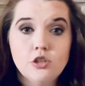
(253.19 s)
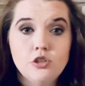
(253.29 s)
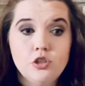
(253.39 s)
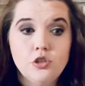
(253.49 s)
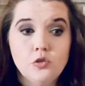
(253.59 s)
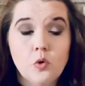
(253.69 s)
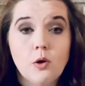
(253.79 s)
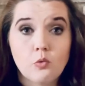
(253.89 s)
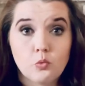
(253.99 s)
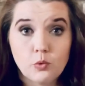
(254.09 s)
to
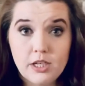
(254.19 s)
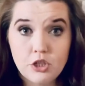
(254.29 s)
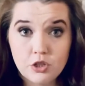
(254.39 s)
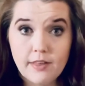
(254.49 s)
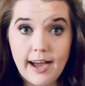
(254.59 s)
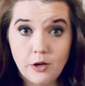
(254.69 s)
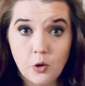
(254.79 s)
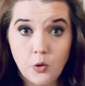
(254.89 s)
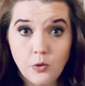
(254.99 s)
reach that goal.